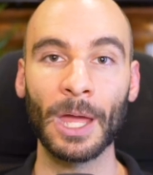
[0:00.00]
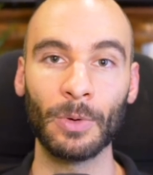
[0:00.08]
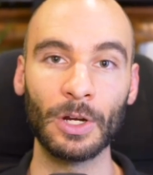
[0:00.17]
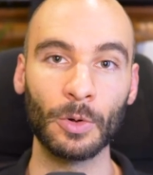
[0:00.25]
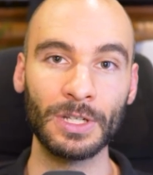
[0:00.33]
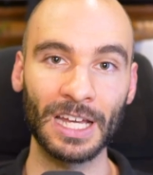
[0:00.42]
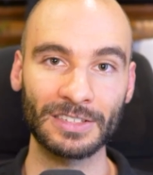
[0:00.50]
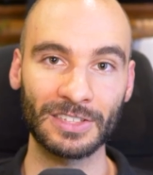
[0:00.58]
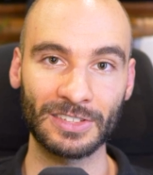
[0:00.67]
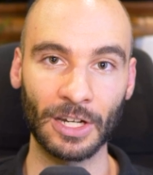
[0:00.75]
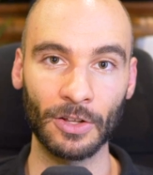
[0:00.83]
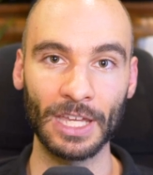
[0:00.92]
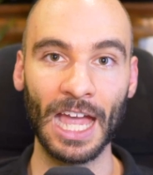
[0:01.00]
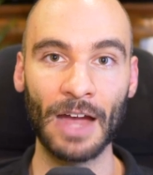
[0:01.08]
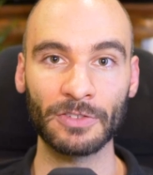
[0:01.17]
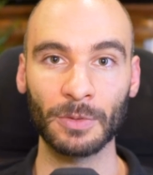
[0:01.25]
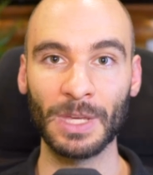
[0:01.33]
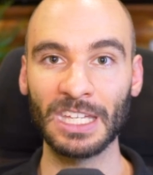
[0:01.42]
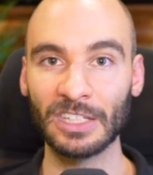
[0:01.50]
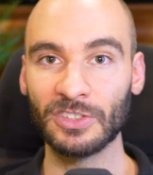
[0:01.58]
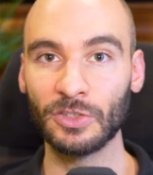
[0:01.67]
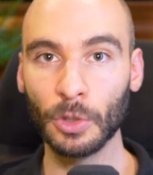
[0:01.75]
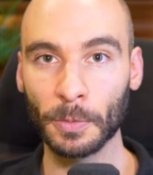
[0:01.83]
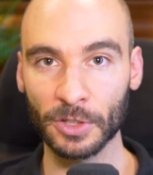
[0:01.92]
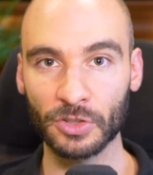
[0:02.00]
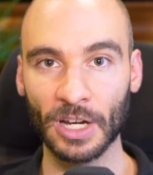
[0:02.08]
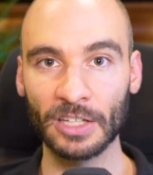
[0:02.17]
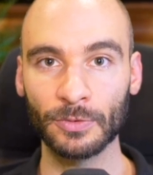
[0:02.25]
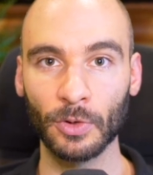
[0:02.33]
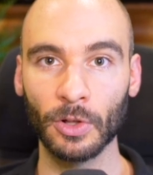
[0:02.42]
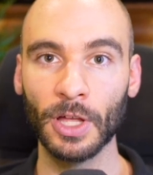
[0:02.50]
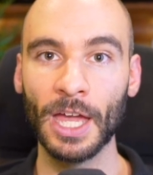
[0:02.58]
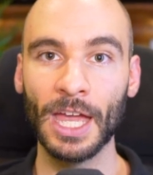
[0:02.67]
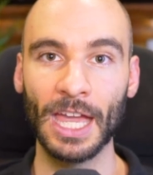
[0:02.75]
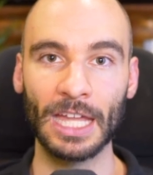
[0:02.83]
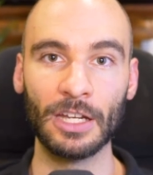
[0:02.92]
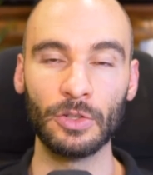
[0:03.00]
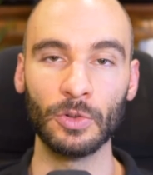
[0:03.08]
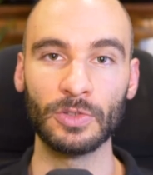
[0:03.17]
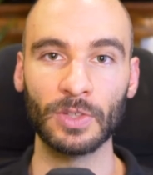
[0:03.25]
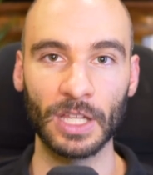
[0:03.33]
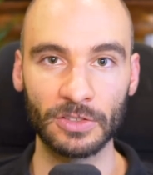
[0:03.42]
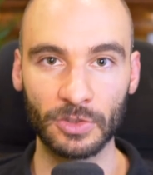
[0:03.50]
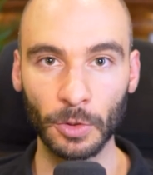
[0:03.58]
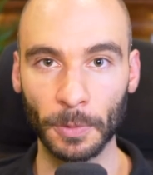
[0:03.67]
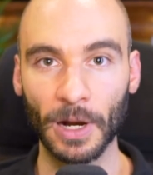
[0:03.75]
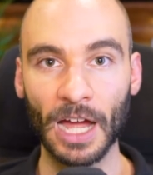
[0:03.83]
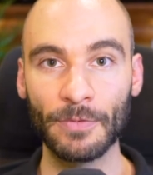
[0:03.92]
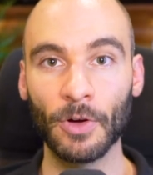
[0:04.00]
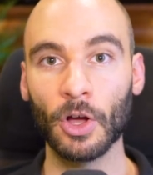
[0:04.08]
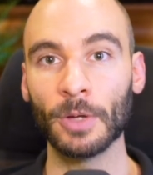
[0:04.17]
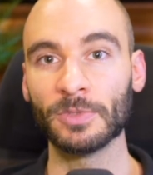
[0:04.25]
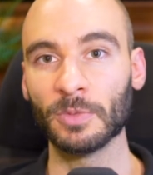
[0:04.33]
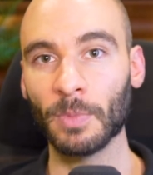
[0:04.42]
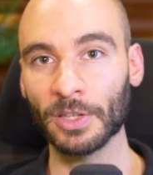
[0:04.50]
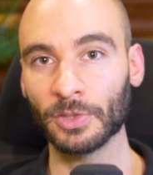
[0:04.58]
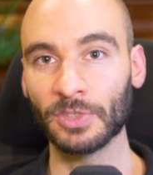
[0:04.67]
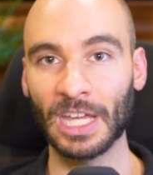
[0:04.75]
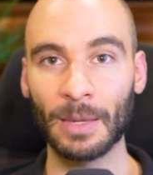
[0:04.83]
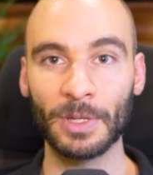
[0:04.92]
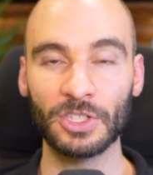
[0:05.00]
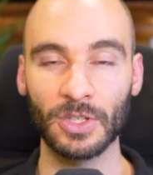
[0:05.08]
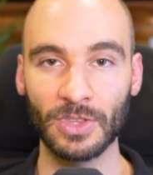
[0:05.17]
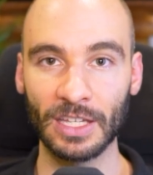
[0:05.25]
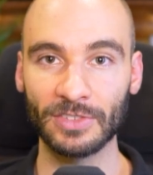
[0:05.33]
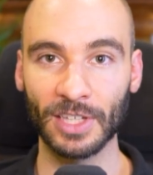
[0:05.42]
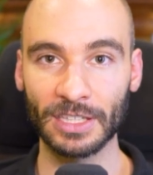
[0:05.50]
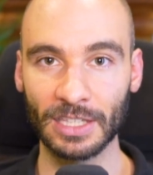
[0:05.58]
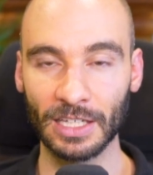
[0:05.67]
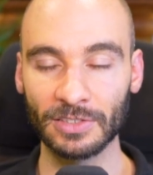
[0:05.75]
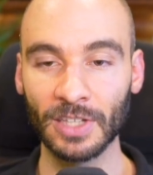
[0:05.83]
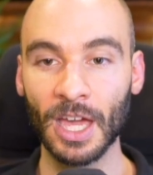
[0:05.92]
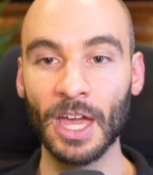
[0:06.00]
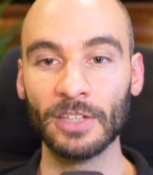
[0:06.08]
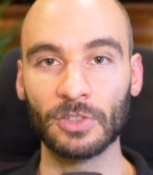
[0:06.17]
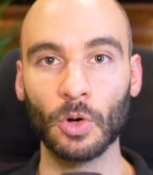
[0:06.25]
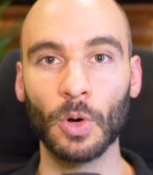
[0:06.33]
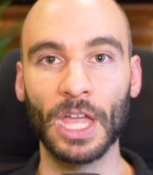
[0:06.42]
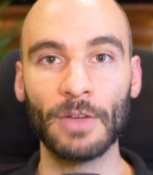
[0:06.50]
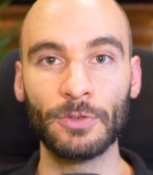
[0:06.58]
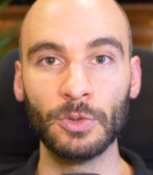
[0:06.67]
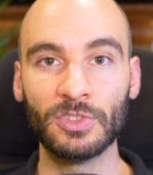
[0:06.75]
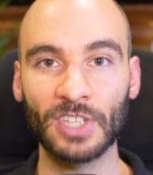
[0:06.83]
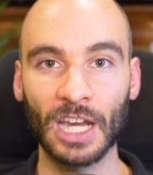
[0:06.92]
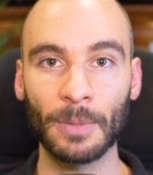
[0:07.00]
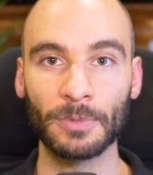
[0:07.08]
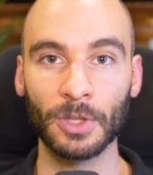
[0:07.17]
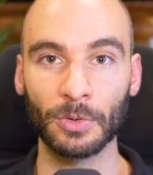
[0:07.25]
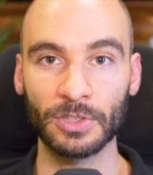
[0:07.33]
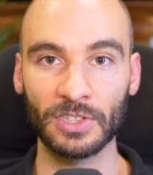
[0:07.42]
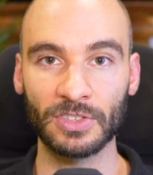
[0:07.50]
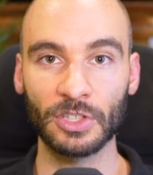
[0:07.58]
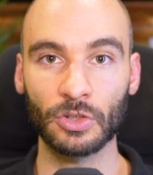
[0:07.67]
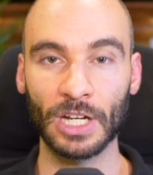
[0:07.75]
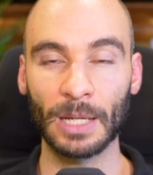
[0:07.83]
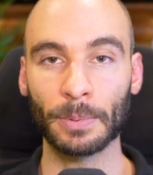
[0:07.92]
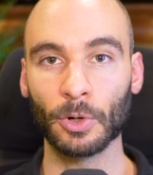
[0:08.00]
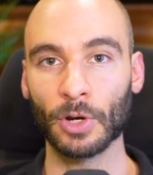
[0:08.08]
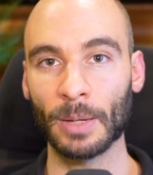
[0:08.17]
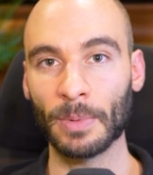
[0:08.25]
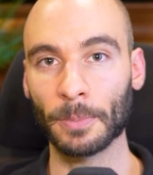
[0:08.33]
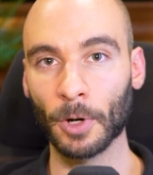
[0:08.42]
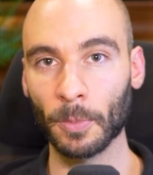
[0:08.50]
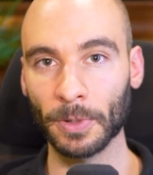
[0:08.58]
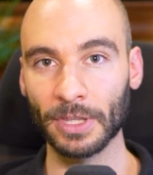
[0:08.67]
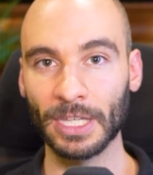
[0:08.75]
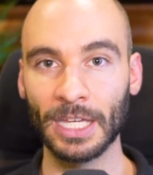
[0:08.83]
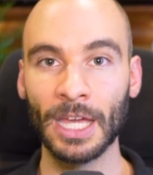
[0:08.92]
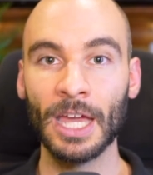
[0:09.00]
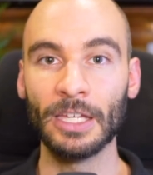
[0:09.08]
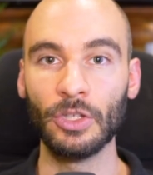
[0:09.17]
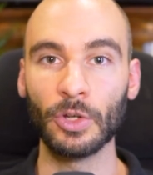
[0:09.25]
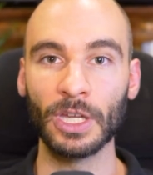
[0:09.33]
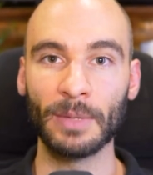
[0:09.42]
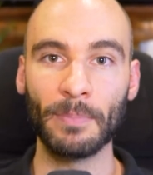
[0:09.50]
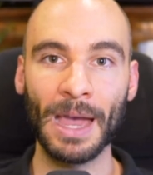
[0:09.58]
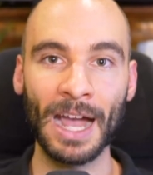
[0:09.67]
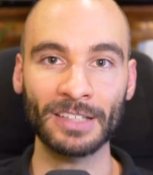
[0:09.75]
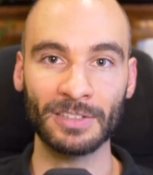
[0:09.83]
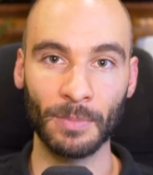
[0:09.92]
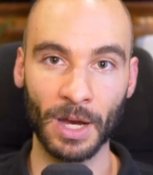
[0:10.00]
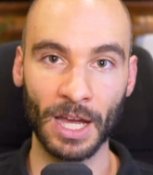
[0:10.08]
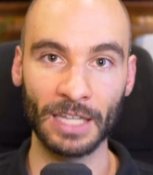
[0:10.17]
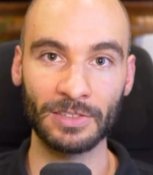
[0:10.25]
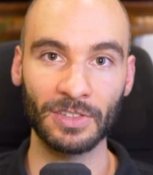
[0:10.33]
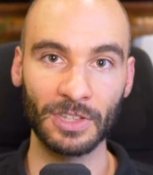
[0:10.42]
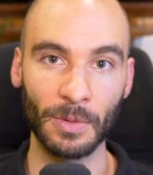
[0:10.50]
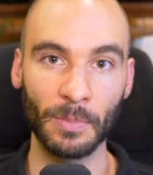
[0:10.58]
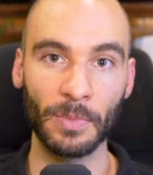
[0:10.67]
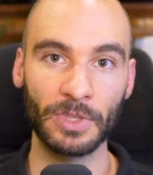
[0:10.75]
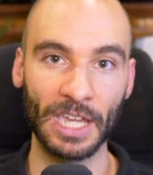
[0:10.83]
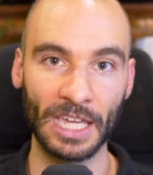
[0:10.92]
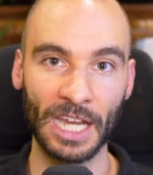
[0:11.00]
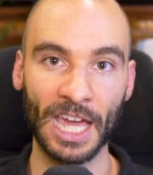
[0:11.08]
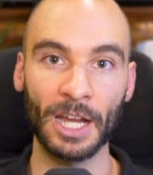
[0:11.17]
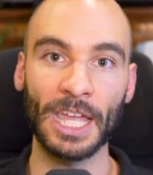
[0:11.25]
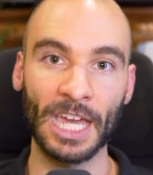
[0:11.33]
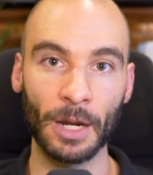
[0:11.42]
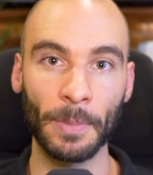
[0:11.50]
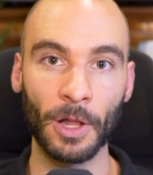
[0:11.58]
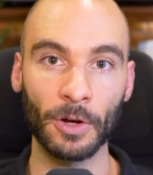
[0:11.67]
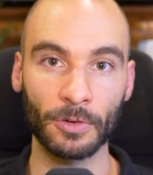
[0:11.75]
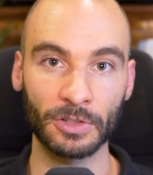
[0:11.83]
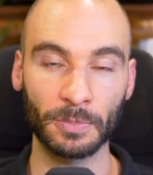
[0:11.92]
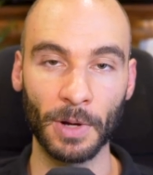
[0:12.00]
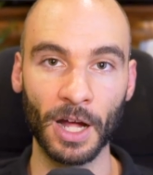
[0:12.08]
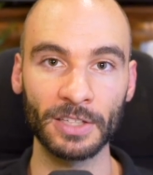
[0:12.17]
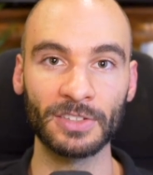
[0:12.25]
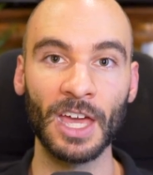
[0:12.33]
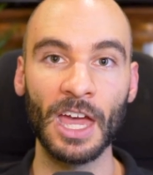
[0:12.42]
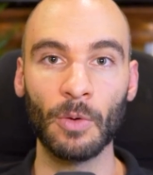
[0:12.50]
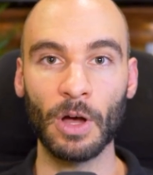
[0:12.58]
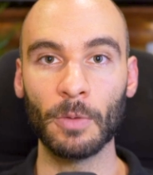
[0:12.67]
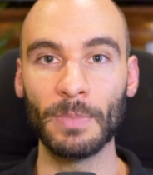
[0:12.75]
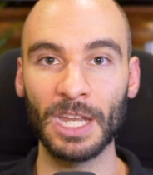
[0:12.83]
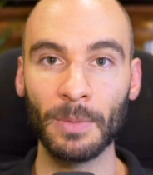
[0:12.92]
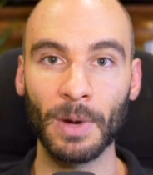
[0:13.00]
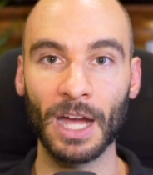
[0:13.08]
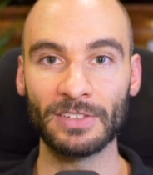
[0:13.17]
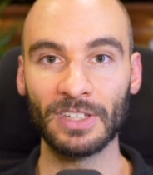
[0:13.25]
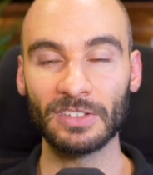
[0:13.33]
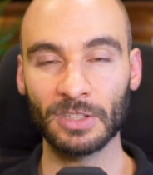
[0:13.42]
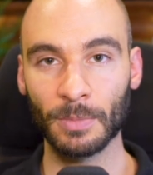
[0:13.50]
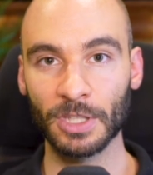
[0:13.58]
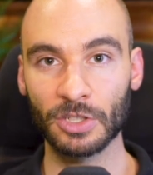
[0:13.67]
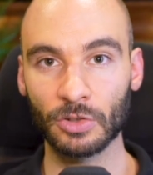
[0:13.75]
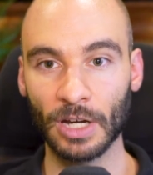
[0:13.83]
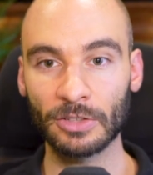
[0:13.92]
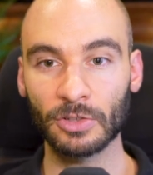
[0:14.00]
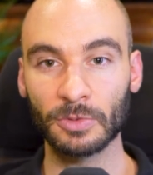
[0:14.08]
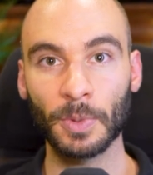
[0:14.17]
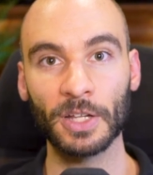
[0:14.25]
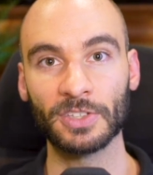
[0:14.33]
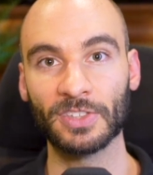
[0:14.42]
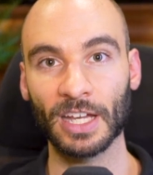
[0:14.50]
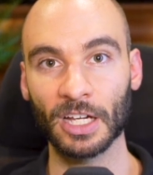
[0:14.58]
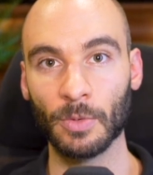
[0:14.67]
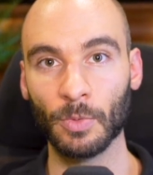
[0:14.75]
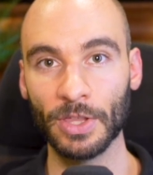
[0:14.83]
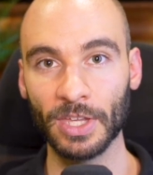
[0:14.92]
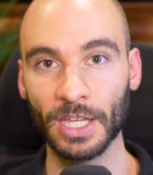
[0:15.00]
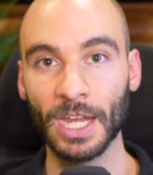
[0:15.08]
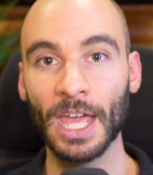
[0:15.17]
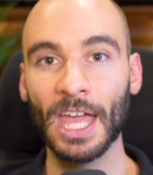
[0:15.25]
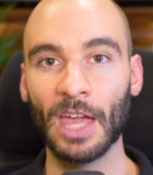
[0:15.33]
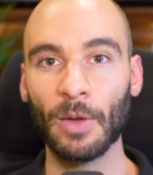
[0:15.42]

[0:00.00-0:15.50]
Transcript: And we don't necessarily have to make it super stressful and induce super high volumes of muscle damage and things like this. So if you set up the resistance training program appropriately, you can maximize the, the ana- anabolic response while minimizing some of the stress responses that come with it.